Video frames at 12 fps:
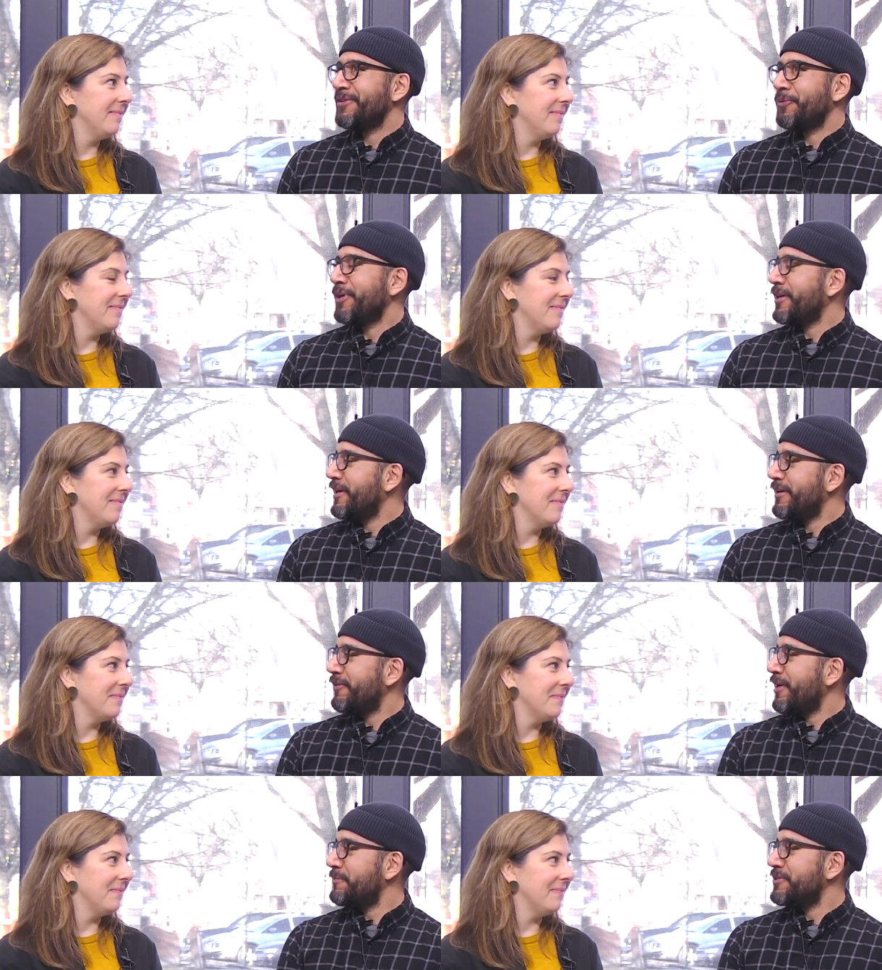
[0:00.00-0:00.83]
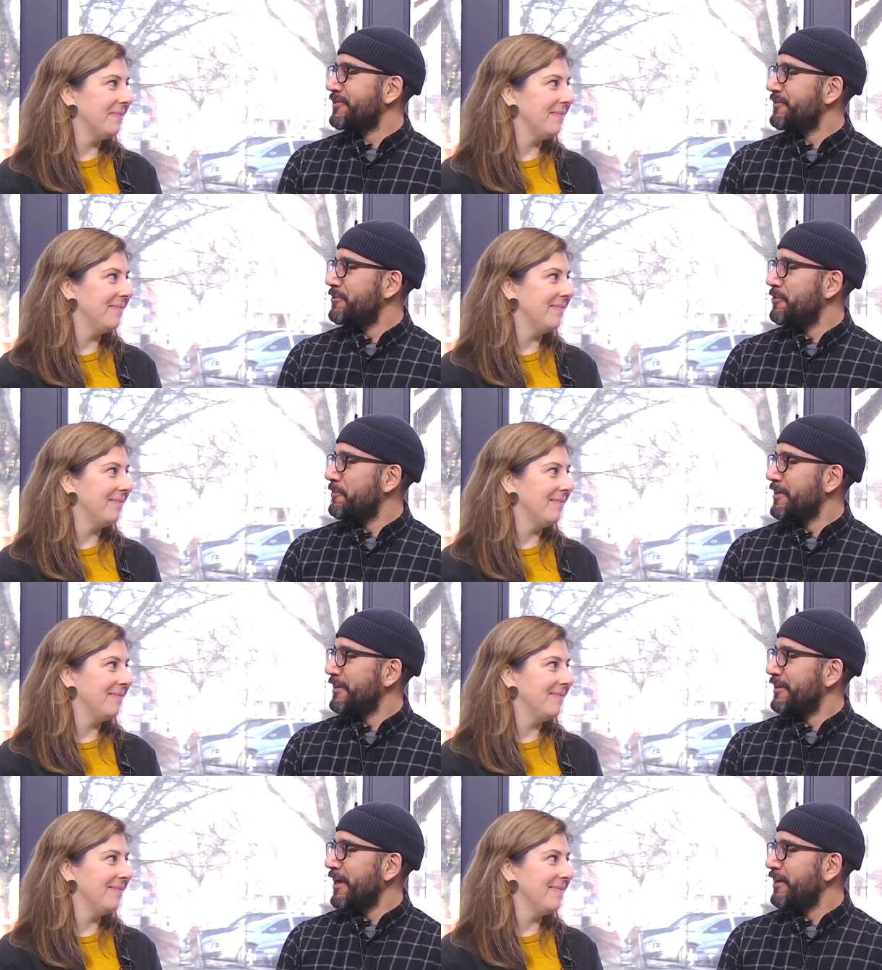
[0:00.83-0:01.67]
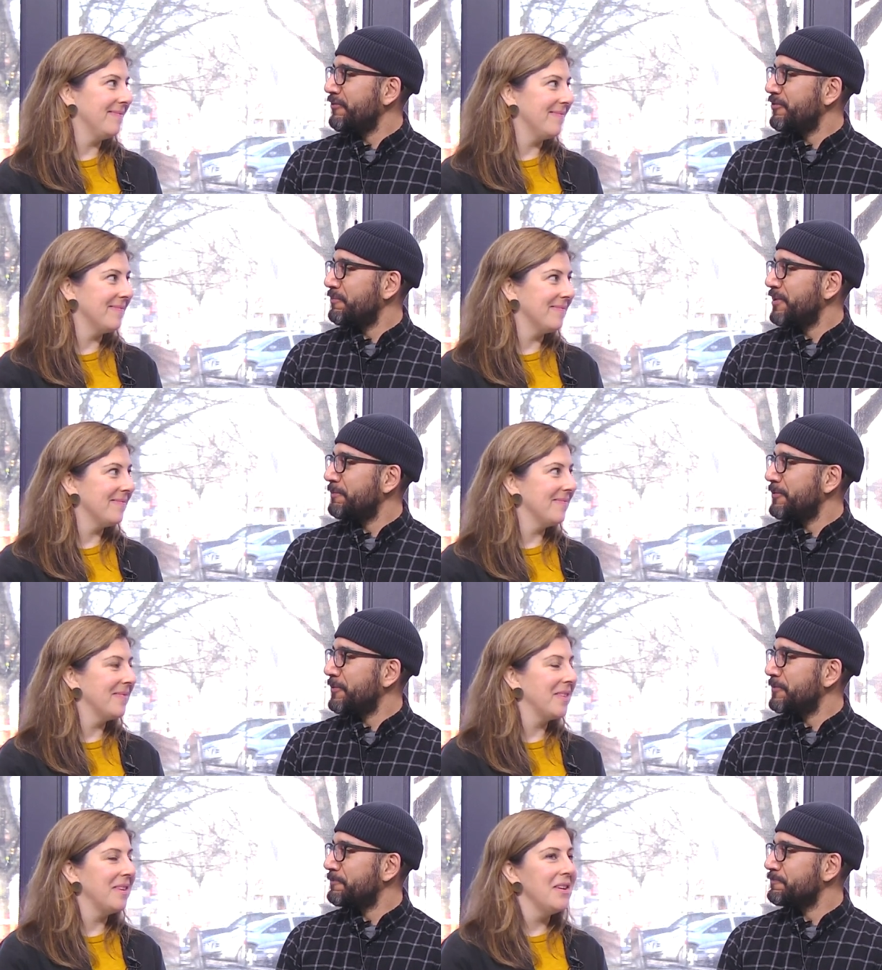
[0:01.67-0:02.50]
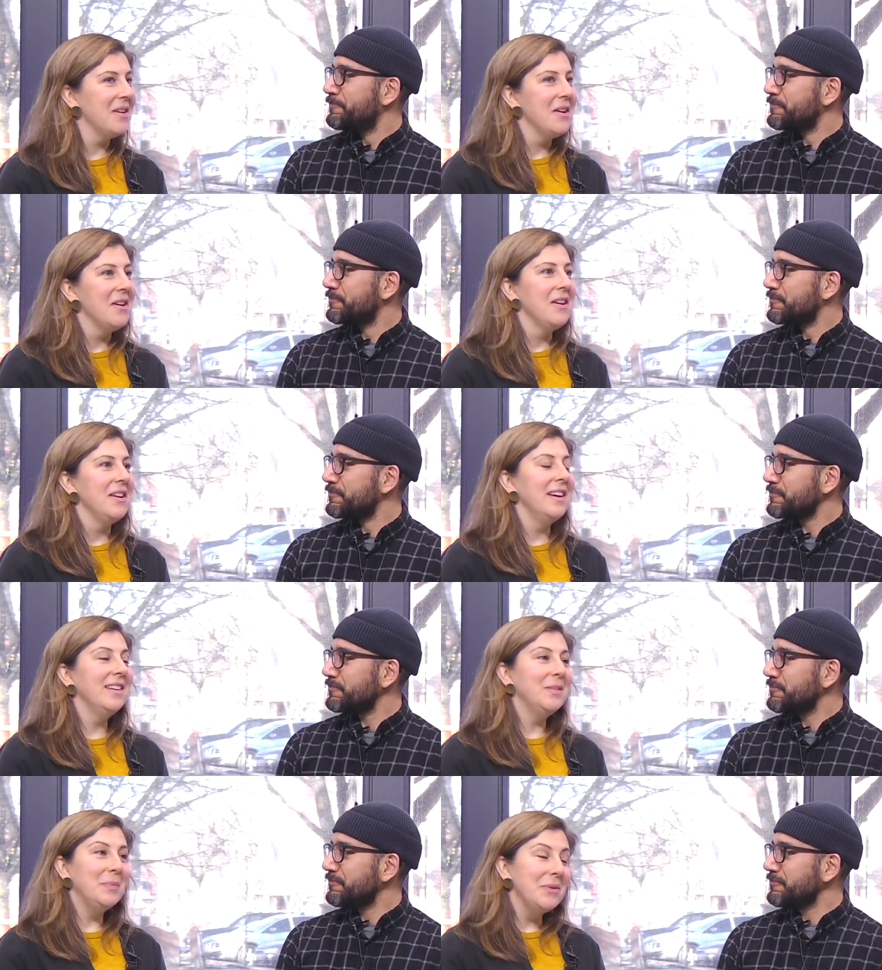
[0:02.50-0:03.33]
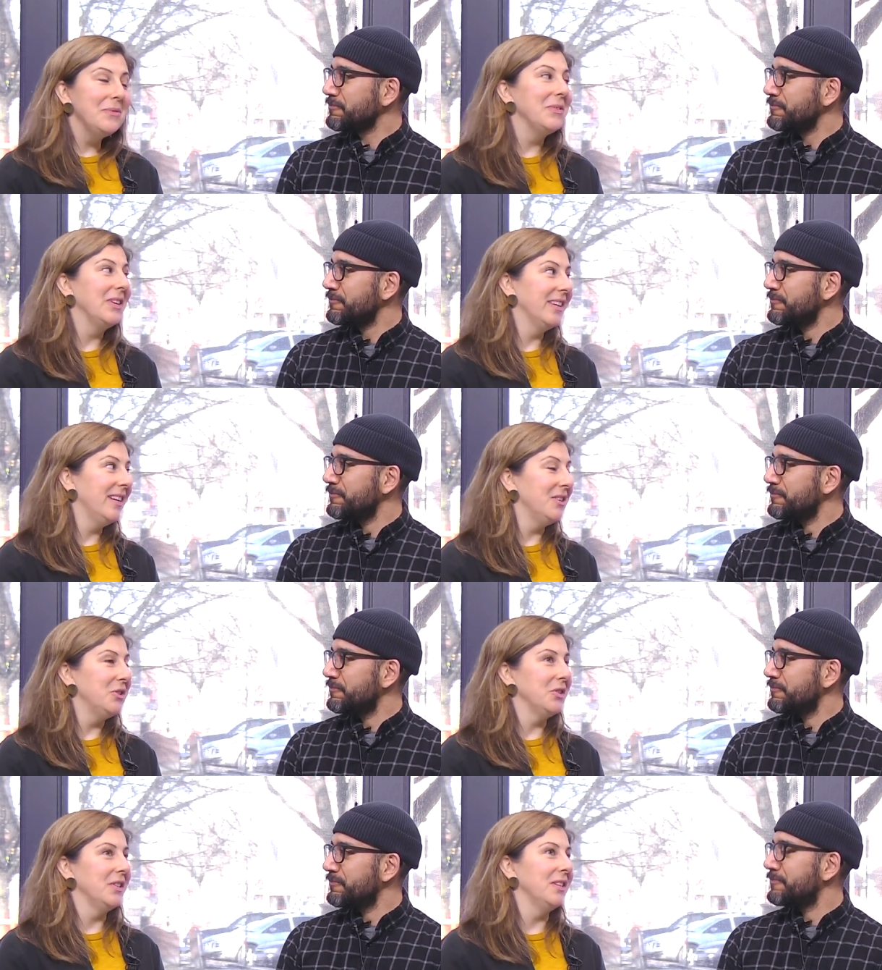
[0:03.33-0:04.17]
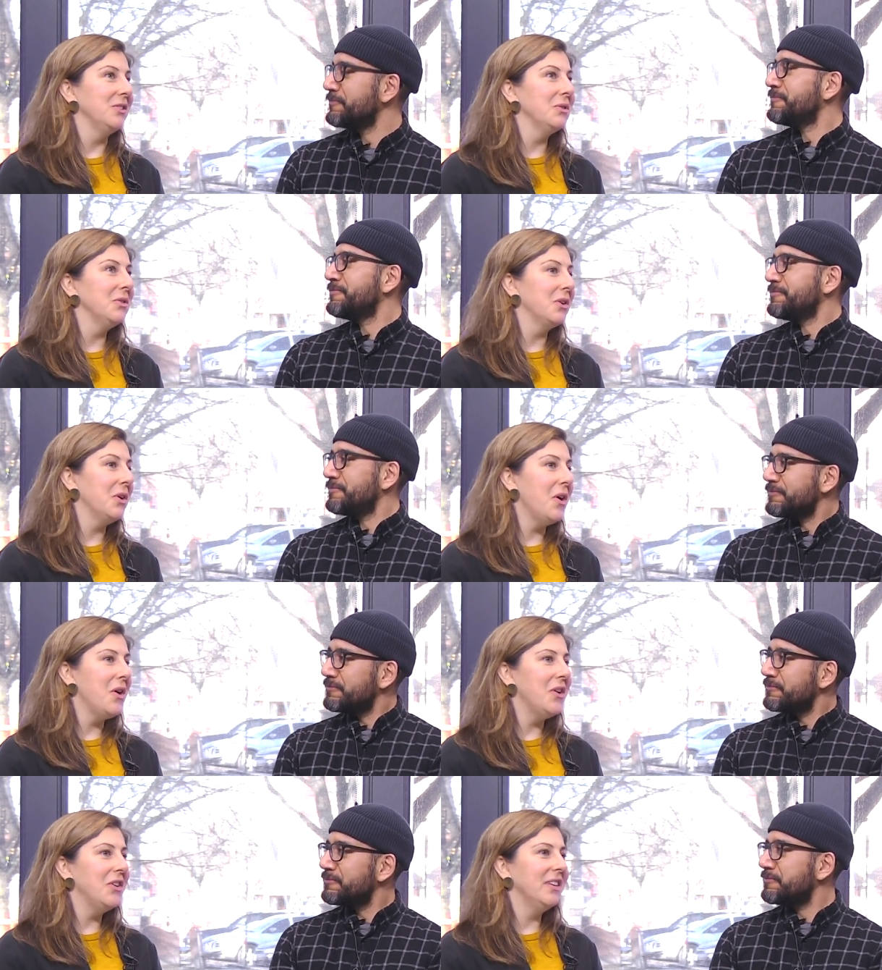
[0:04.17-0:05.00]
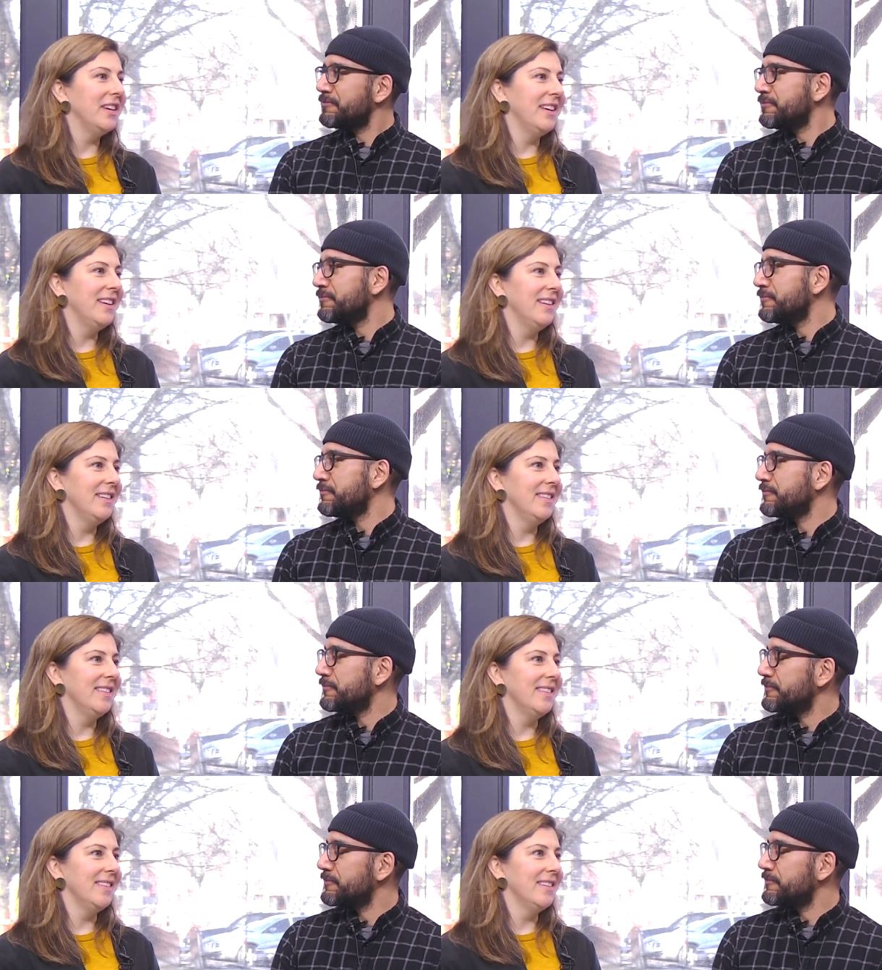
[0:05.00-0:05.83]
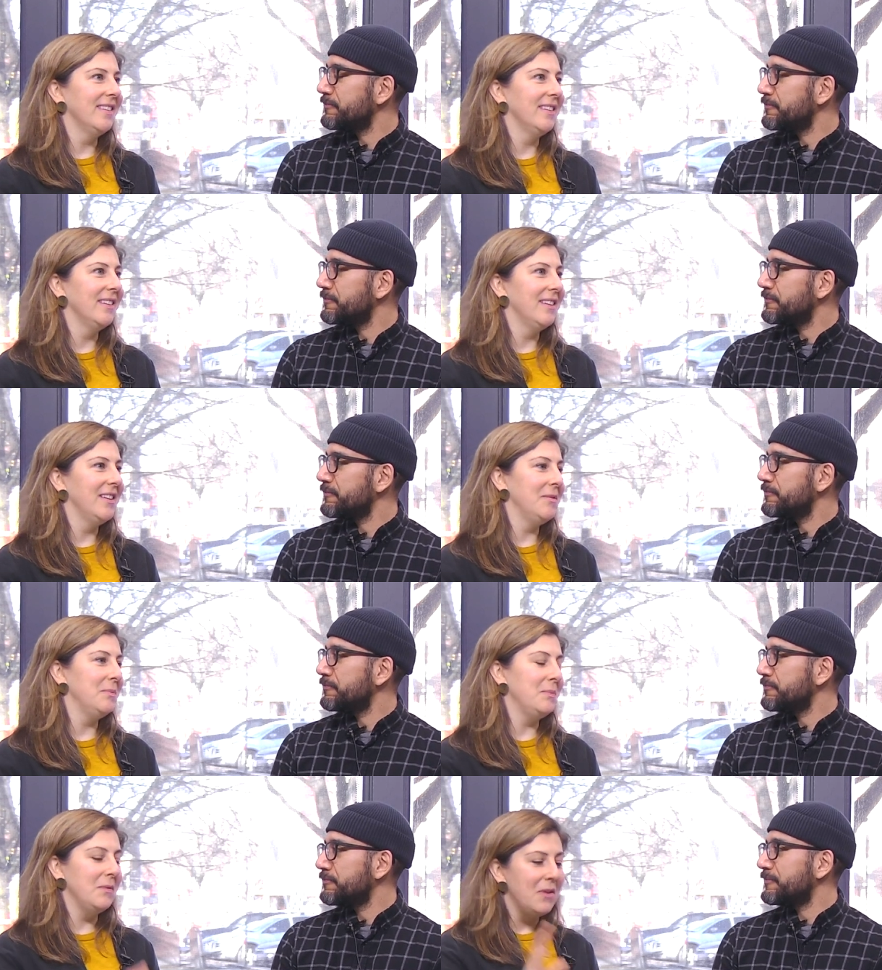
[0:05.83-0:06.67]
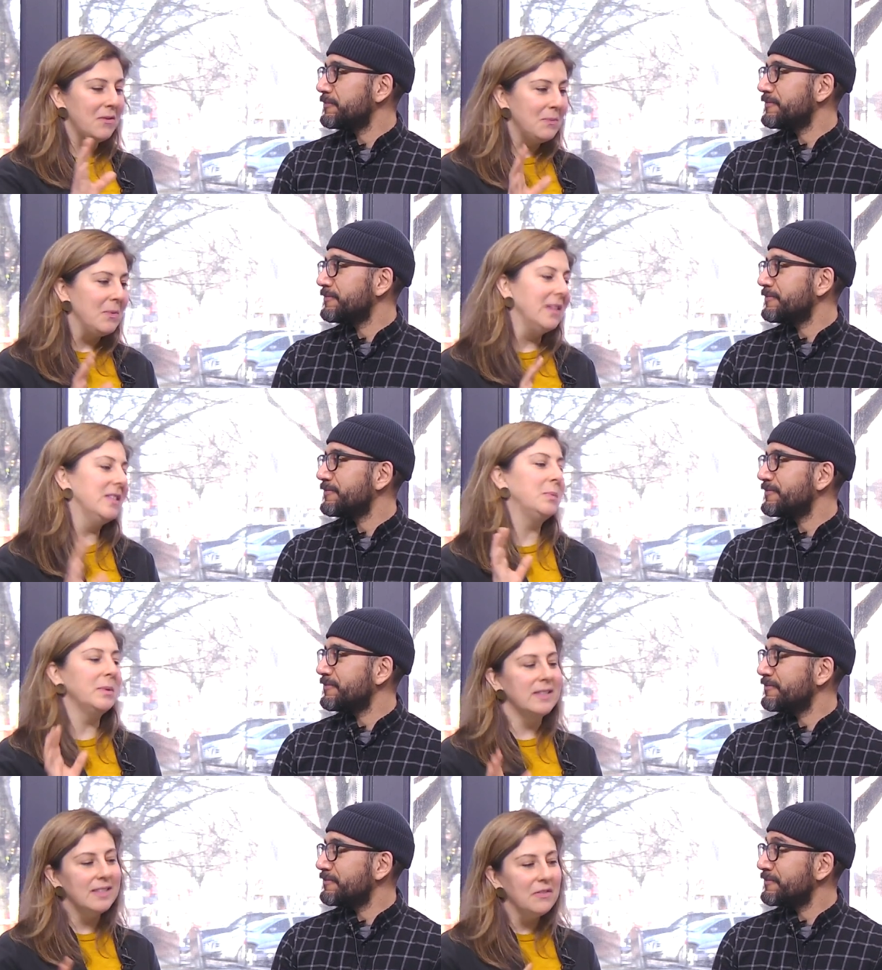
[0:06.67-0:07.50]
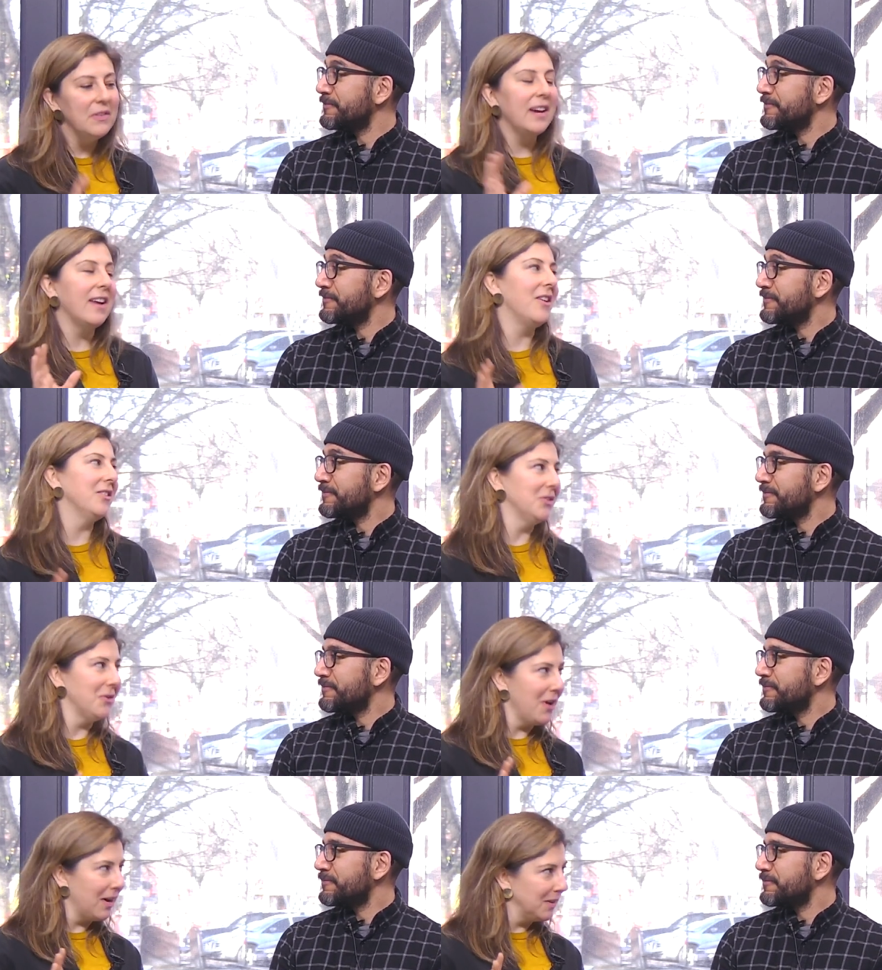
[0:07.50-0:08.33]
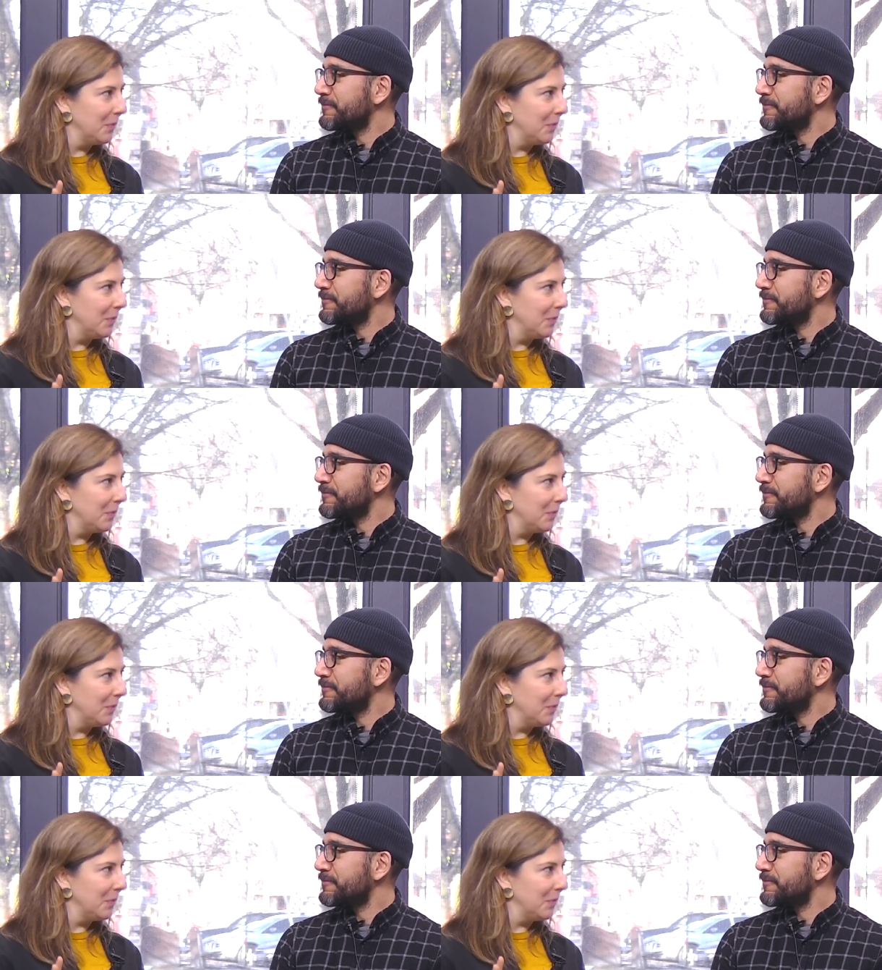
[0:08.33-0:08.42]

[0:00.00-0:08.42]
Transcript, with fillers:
Speaker 1: what kind of objects have you been getting from people?
Speaker 2: It's been really interesting. Mm. So the call is is specific and also not